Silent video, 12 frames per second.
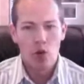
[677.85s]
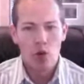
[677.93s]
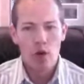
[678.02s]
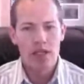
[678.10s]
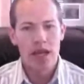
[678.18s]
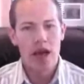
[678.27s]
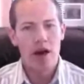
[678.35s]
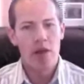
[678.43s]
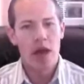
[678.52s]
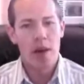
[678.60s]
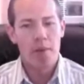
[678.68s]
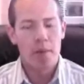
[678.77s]
we tell
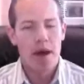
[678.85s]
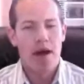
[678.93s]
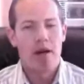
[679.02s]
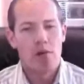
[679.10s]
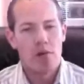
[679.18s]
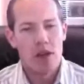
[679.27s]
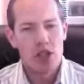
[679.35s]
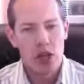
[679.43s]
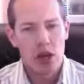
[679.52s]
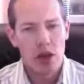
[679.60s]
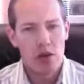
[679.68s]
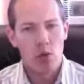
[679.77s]
them about our
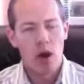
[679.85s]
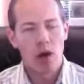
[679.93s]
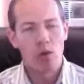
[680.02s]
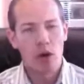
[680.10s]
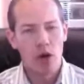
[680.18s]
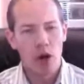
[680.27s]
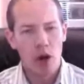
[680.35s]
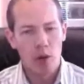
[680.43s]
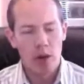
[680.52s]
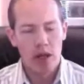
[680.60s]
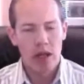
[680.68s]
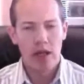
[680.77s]
vision and where we're
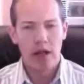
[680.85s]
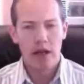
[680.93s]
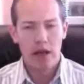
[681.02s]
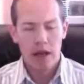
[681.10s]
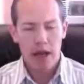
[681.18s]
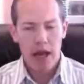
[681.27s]
going and